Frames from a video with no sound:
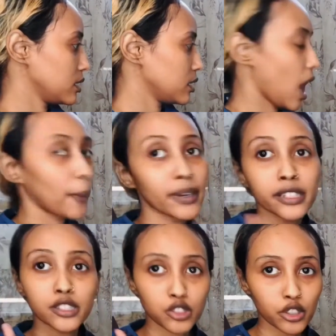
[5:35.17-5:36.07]
I'm gonna
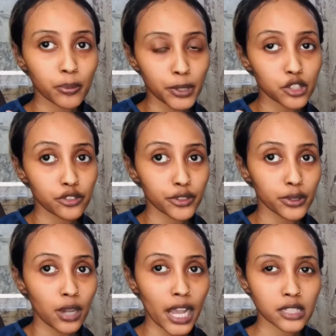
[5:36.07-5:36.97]
insert a picture for you
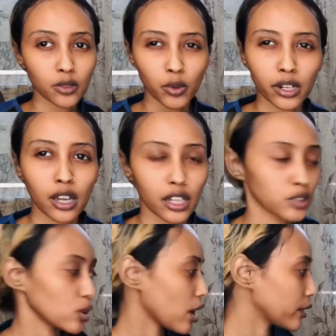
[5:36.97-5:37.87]
guys of what an
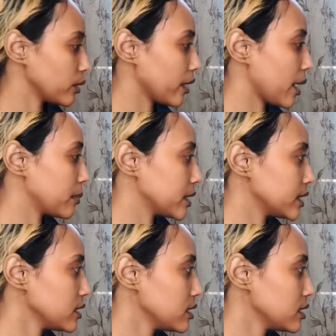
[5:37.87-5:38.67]
electrocardiogram is.